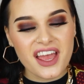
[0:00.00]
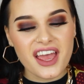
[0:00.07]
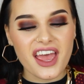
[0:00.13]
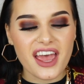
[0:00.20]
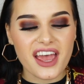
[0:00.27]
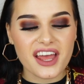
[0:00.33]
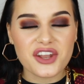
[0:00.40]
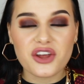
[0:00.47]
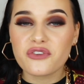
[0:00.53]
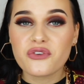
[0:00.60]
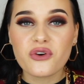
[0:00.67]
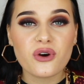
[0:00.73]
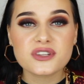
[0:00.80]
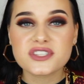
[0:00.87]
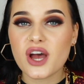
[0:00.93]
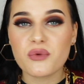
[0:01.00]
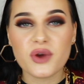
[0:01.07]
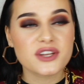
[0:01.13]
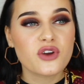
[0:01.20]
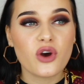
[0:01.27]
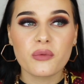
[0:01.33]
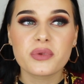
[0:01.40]
And of course I
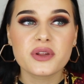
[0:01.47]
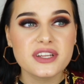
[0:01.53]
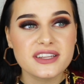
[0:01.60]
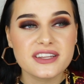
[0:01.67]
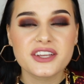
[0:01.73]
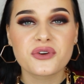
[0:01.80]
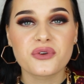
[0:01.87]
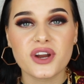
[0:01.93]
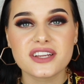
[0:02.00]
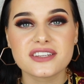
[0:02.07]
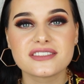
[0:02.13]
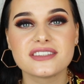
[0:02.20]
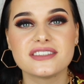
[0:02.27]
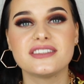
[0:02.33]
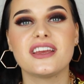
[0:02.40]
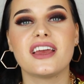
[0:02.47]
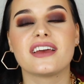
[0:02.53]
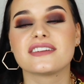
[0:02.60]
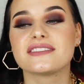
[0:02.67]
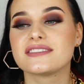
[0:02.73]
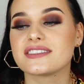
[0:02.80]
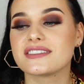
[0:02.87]
went completely crazy
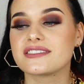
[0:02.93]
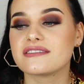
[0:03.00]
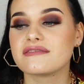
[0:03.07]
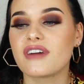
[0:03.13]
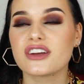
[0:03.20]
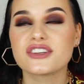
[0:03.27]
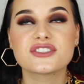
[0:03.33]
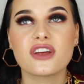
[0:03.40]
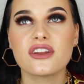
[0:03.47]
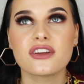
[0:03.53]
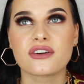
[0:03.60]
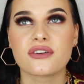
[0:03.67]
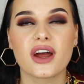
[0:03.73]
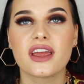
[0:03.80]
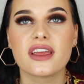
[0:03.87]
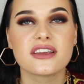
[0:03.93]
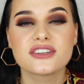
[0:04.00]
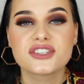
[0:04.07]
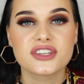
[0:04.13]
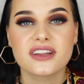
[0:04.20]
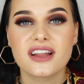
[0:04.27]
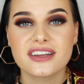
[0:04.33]
and I started crying and
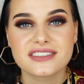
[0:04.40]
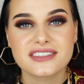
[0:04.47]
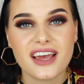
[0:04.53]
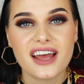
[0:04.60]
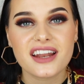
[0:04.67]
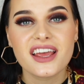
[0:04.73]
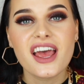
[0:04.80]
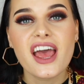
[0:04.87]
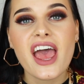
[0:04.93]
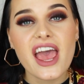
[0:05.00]
shit like that.